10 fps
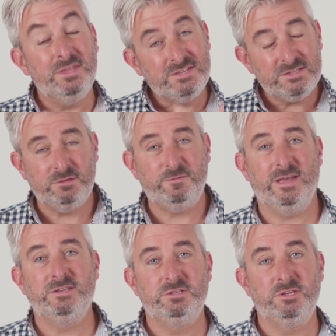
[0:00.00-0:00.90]
But the
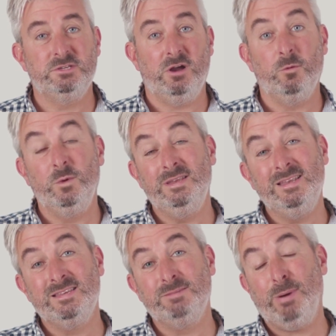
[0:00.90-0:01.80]
disadvantages are we
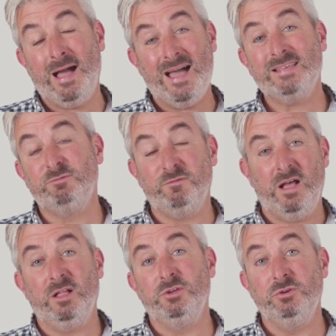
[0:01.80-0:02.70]
need to pass
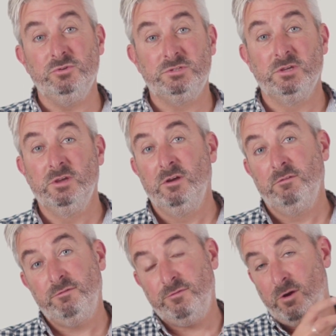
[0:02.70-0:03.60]
values
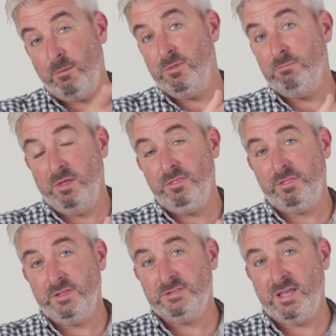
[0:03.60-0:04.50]
from the
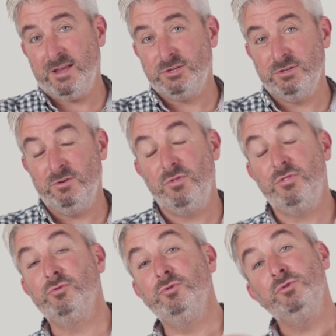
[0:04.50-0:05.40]
monthly section
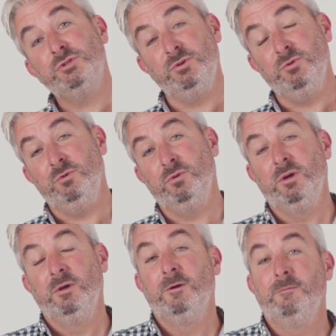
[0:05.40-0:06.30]
through to
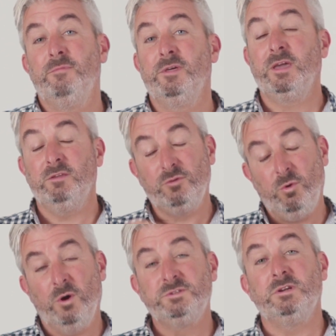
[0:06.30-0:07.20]
the kind of
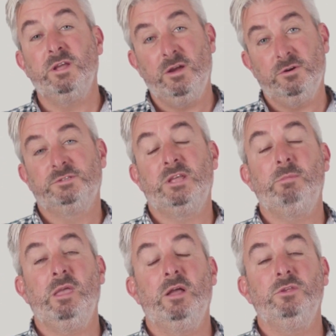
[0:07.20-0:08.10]
quarterly or
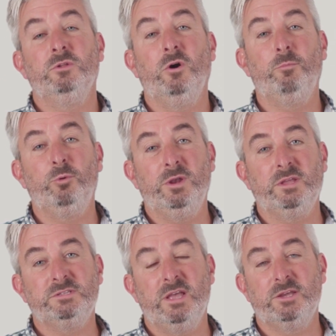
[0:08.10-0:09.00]
semi-annual
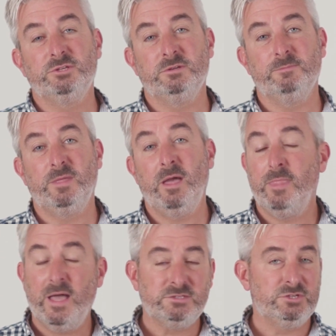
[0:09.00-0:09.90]
operating section.
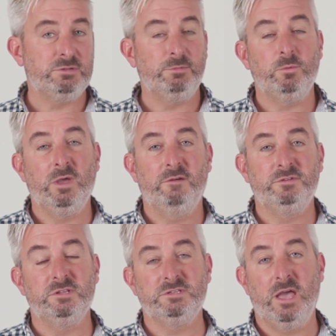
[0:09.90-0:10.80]
And that's just something we have
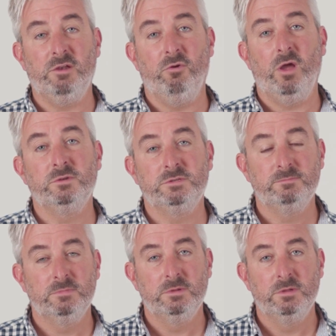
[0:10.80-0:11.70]
to design around.